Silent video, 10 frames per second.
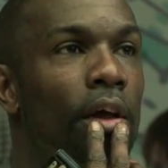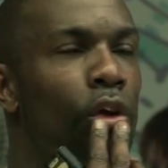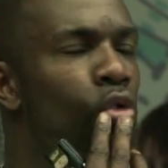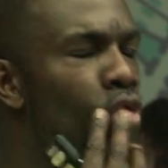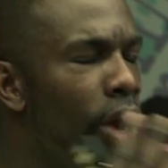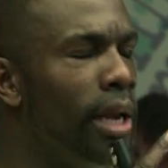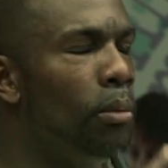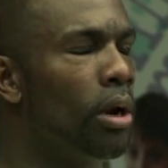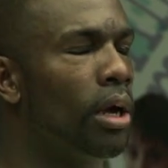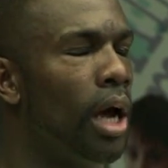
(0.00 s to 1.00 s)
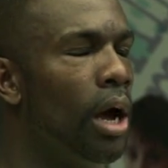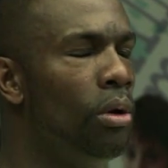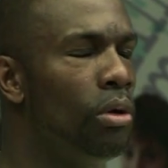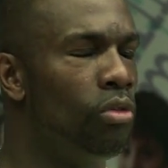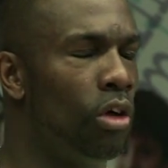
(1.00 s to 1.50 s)
You really want to
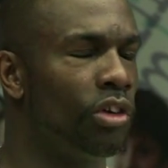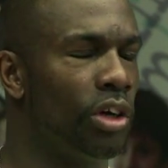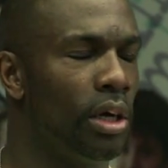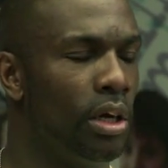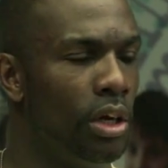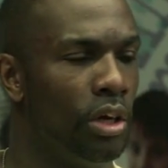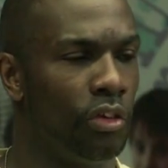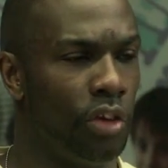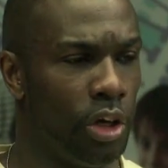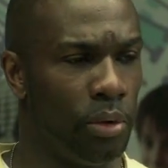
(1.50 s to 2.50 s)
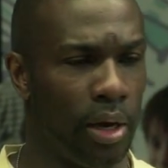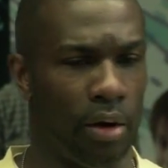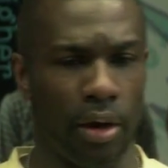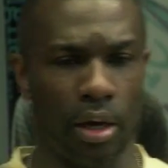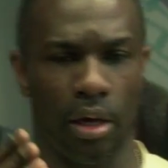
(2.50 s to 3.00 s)
go, Roger, to you,
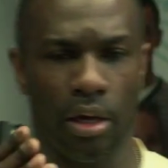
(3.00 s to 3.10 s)
Derek?